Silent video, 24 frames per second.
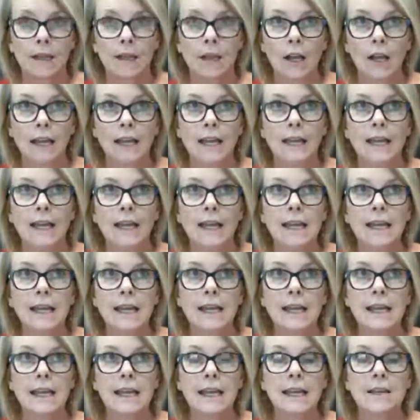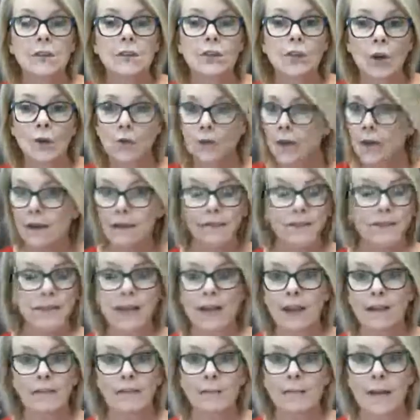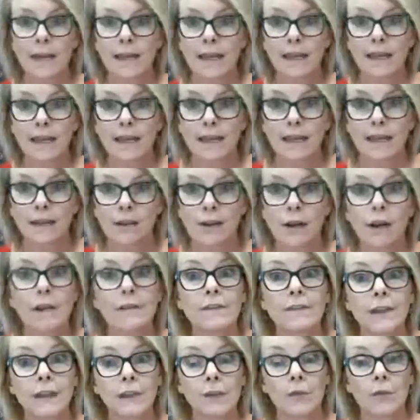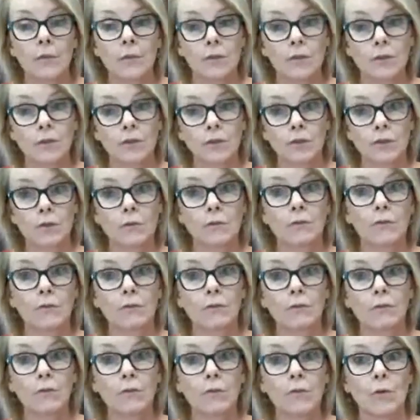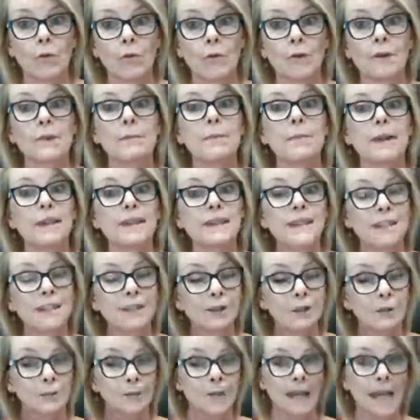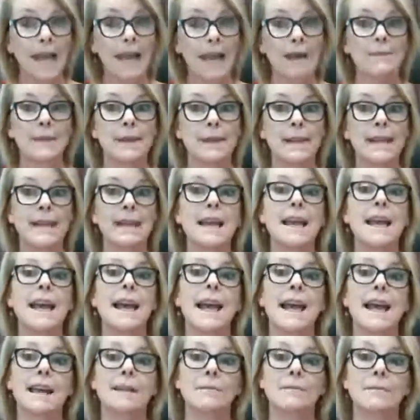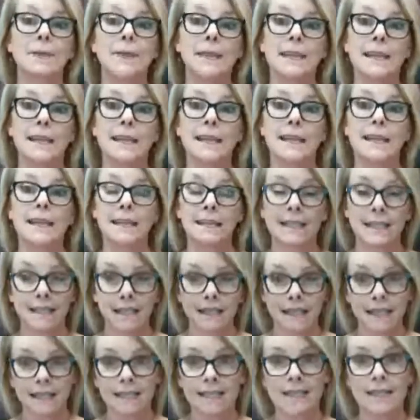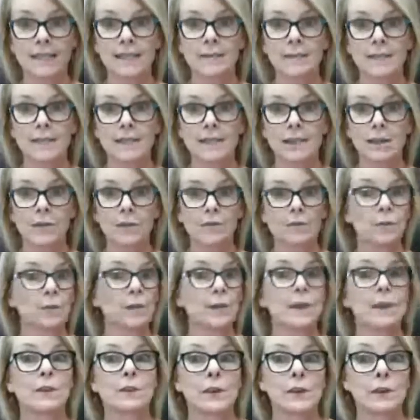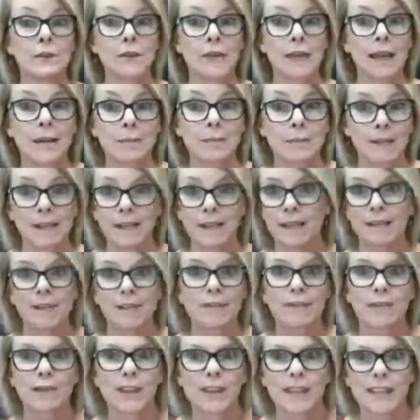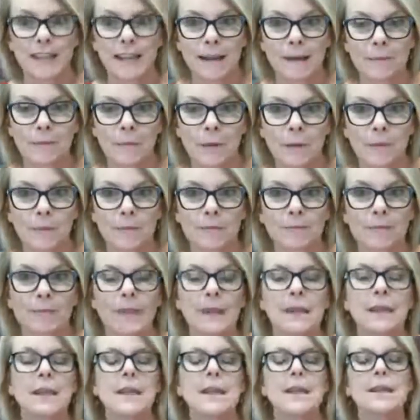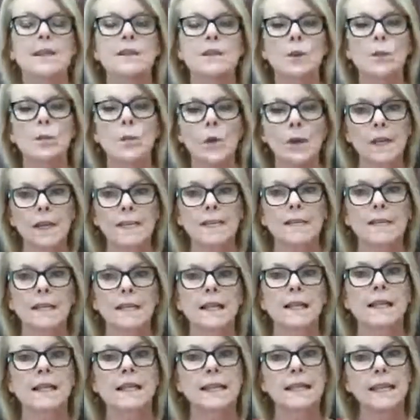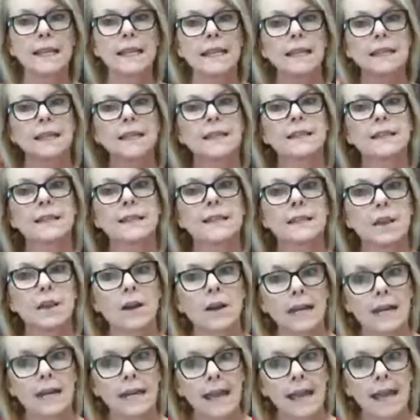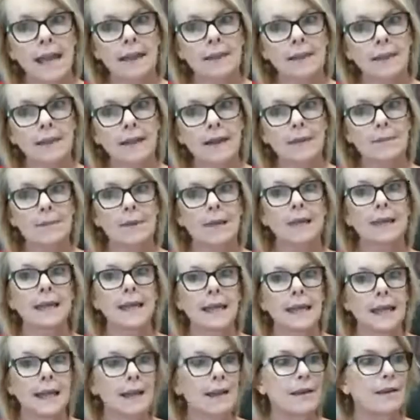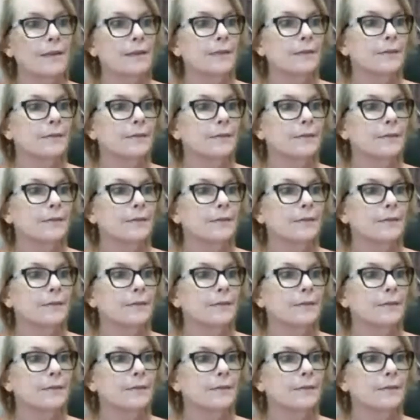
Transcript: like they don't have to have a man in their life in order to move forward, but still be happy and be content in themselves with their own company, for example. So what is the clear desired outcome that they have,